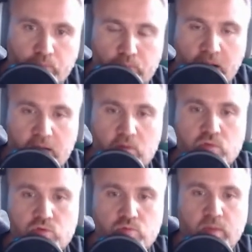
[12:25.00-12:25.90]

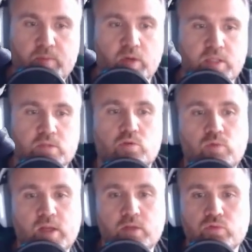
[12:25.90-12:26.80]
accounts to make points. So you
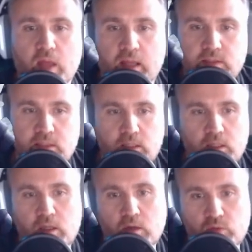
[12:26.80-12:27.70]
will do that
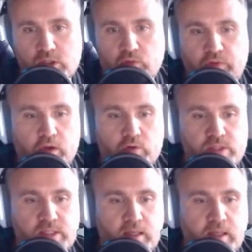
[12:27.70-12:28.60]
with your fire
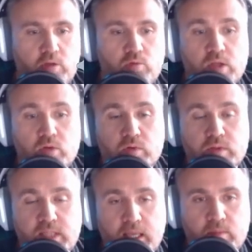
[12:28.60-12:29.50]
crystal, and you will do the
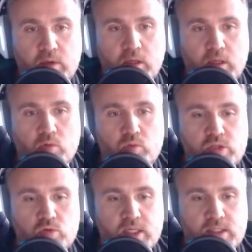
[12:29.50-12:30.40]
same
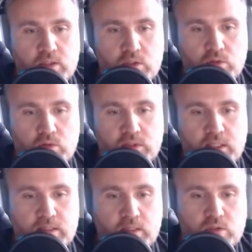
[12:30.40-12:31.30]
with your essence stones.
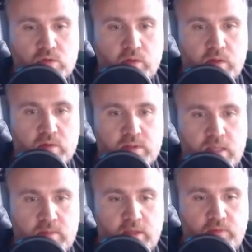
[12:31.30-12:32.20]
Essence stone is the
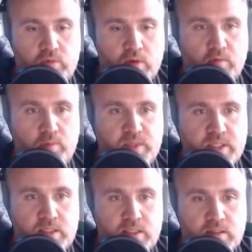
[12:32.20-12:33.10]
same if you have a
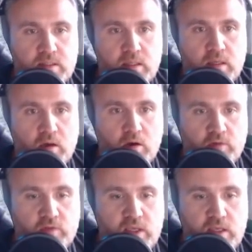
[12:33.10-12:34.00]
pieces
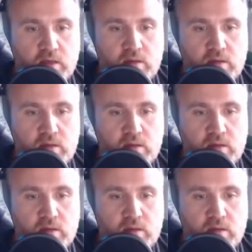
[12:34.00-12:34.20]
of gear